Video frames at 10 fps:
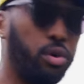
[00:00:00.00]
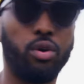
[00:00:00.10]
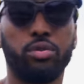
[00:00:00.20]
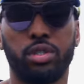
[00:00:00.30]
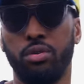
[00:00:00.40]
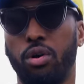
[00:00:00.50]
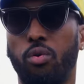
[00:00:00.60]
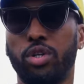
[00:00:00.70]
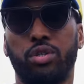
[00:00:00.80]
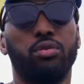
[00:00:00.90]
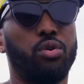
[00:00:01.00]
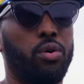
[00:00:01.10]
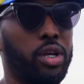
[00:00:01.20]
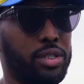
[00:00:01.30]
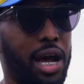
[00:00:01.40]
know what you're
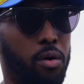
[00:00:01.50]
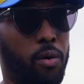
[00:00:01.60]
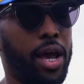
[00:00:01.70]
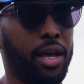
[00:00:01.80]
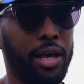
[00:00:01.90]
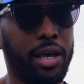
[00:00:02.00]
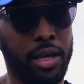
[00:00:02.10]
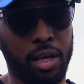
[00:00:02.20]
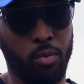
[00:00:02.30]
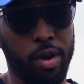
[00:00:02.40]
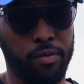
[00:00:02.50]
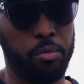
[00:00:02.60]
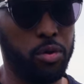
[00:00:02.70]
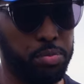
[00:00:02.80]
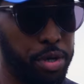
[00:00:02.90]
doing is not right, and get away
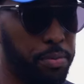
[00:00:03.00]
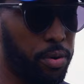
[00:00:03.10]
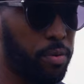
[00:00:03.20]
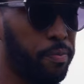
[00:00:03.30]
from those people.